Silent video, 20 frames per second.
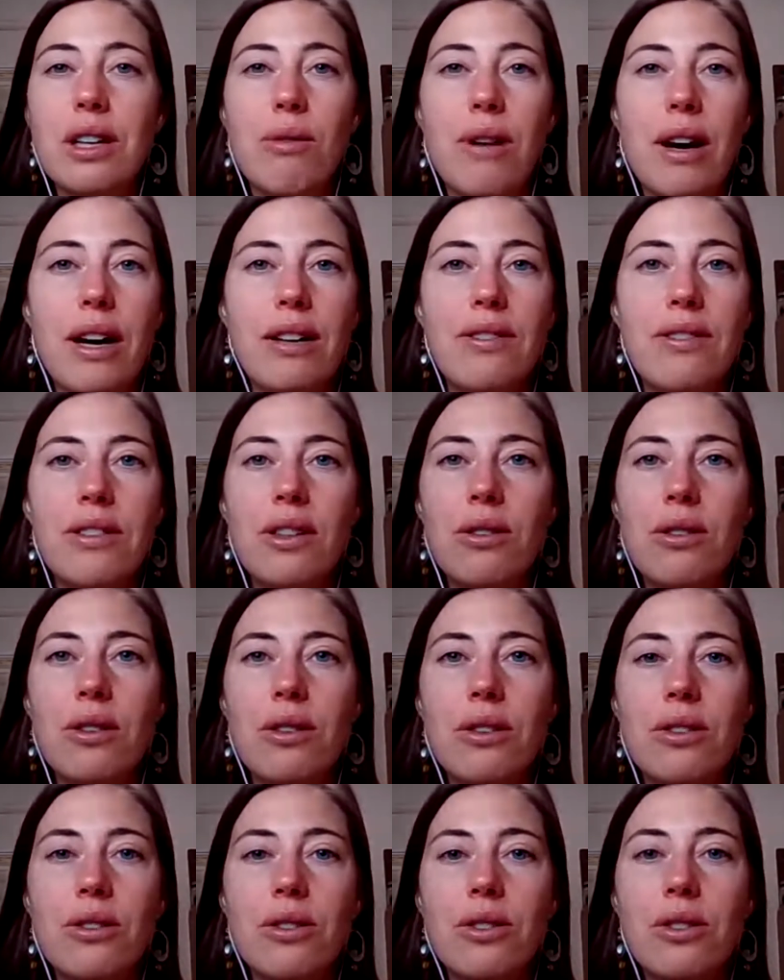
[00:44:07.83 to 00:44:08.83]
like rice
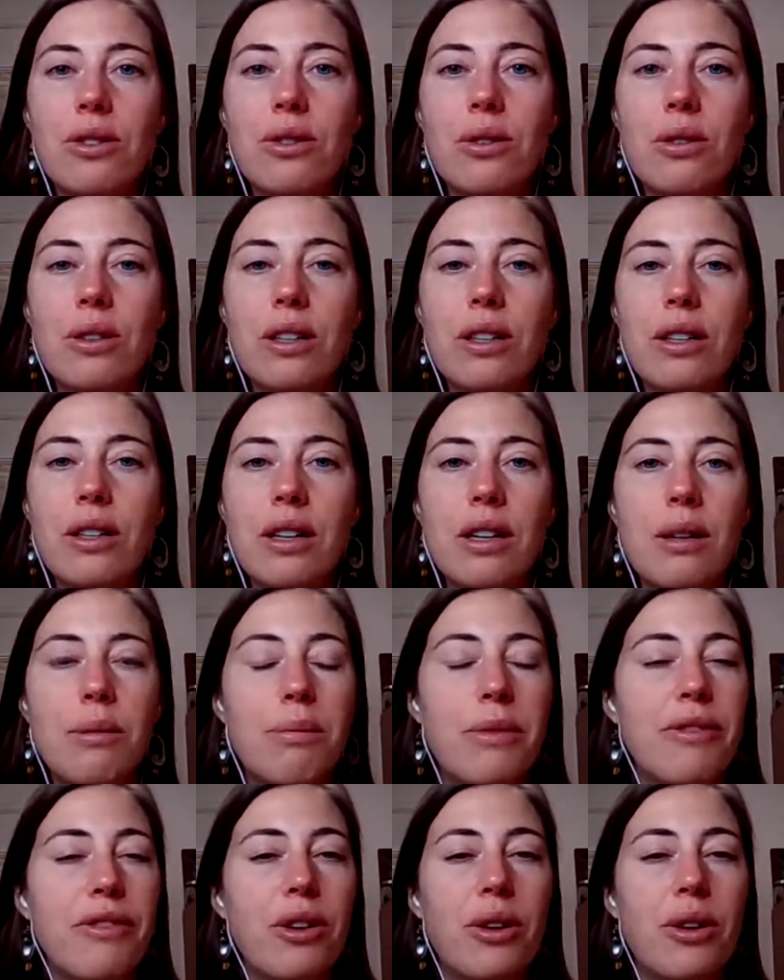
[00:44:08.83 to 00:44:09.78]
noodles, or um,